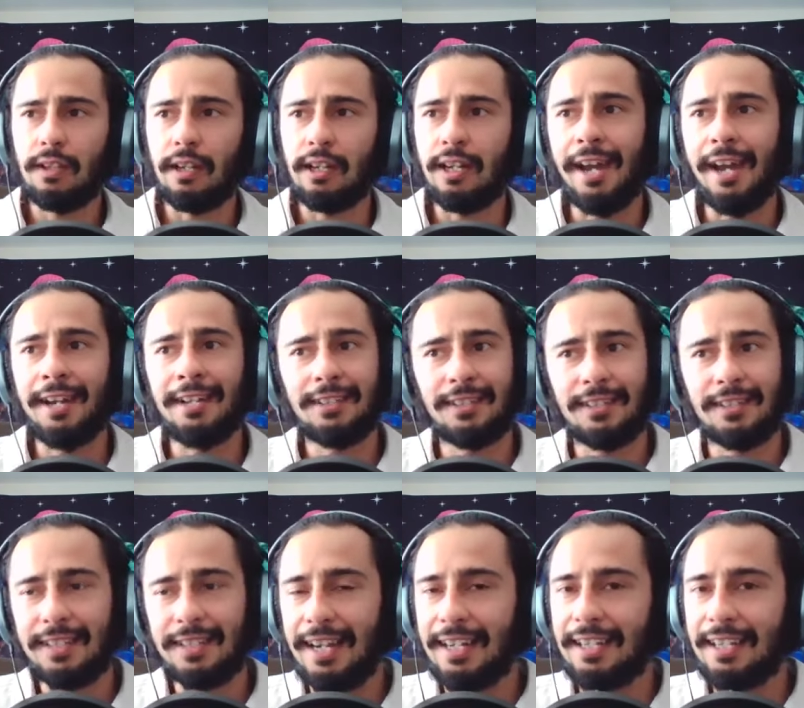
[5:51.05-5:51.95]
I got into
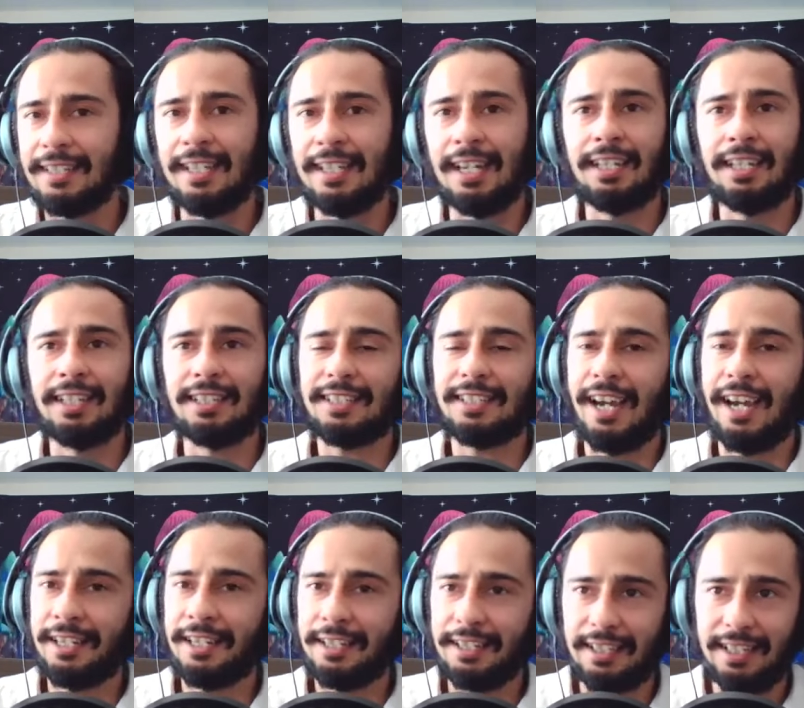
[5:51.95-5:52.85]
psychedelics,
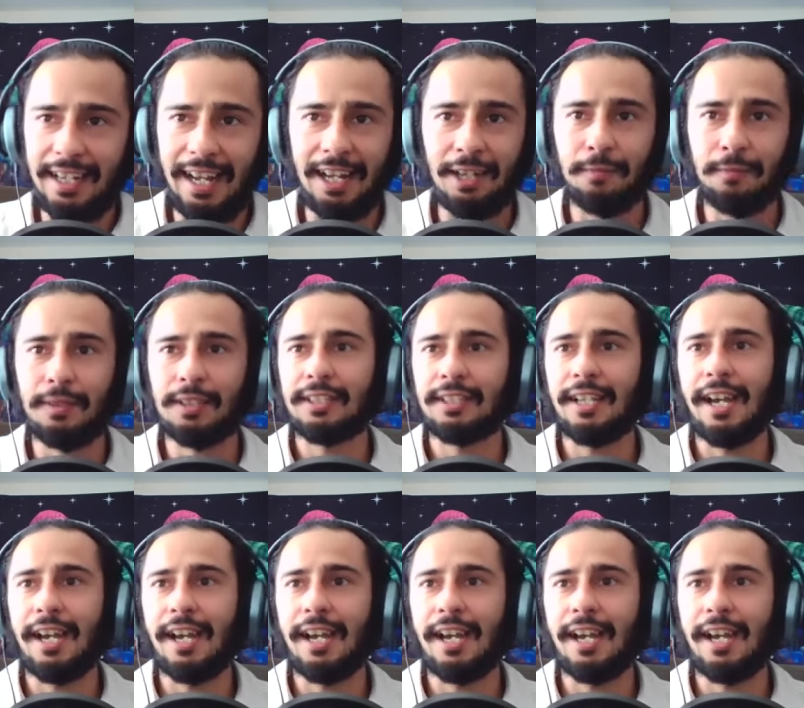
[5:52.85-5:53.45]
got into cannabis,